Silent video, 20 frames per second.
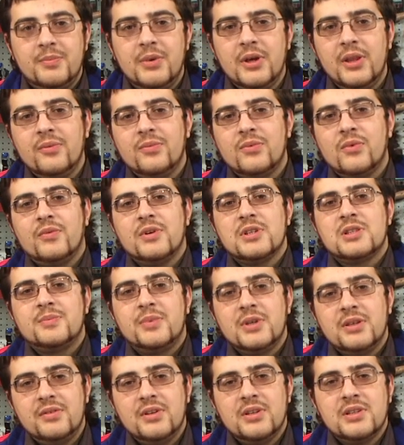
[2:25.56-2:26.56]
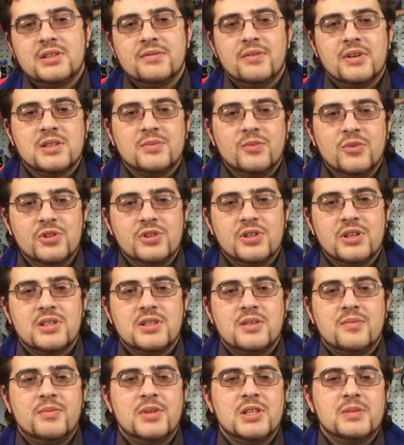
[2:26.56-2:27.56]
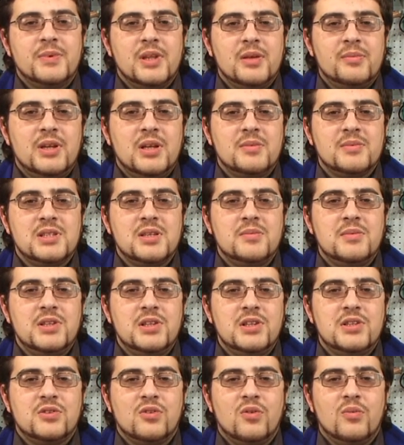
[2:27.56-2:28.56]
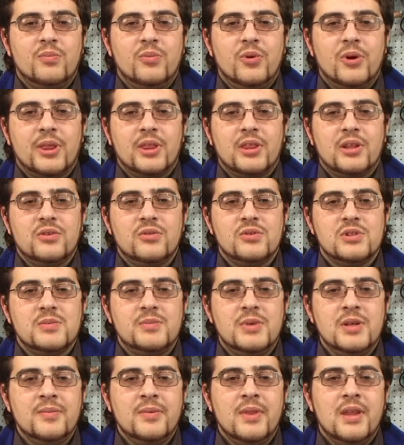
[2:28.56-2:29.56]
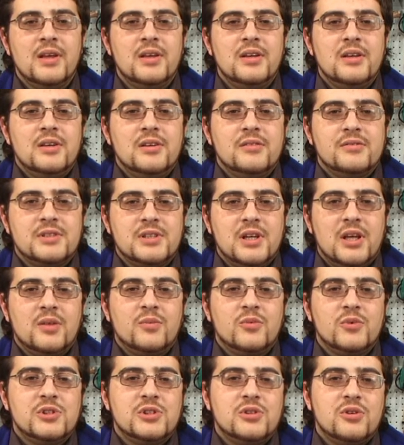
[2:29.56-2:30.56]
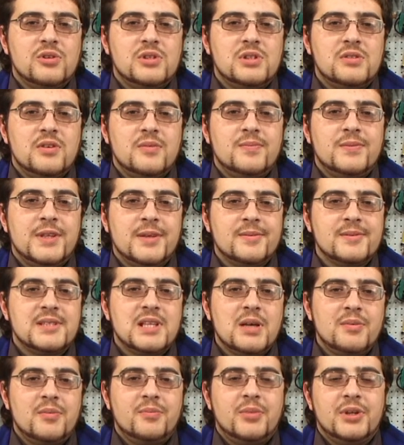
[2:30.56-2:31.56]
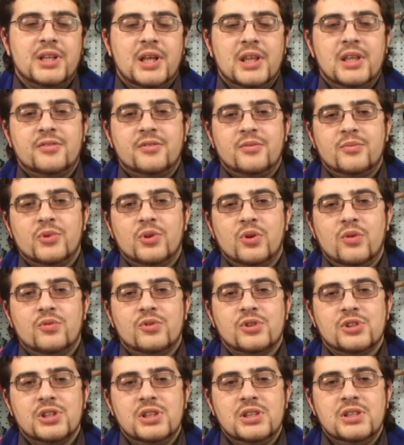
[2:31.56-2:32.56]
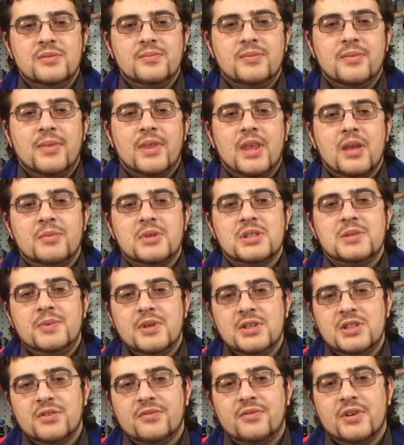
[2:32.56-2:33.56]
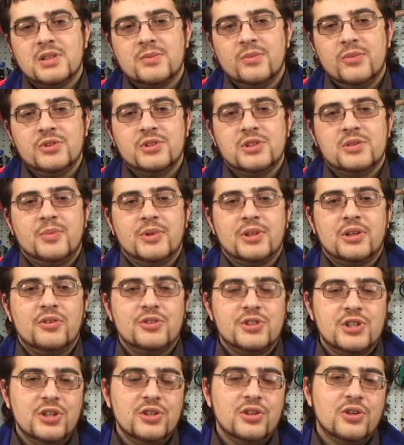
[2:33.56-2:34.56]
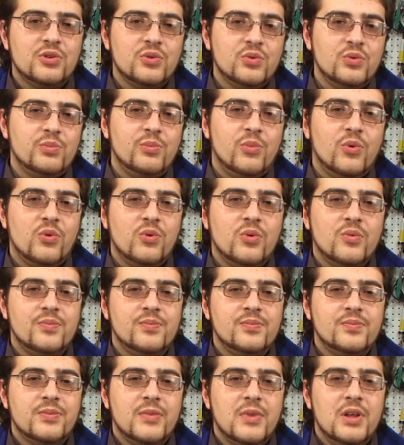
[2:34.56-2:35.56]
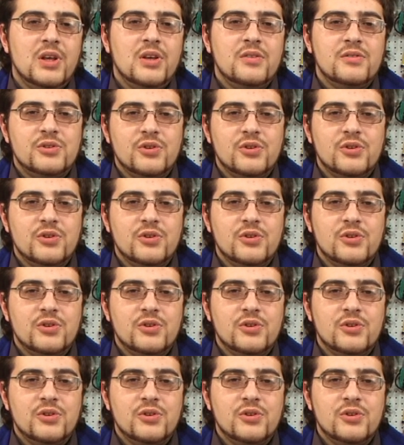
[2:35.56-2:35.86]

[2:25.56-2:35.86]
to plus 85 degrees Celsius. Now you can easily substitute USB for a com port your old device, thus providing it with a new life and enabling connection to a laptop.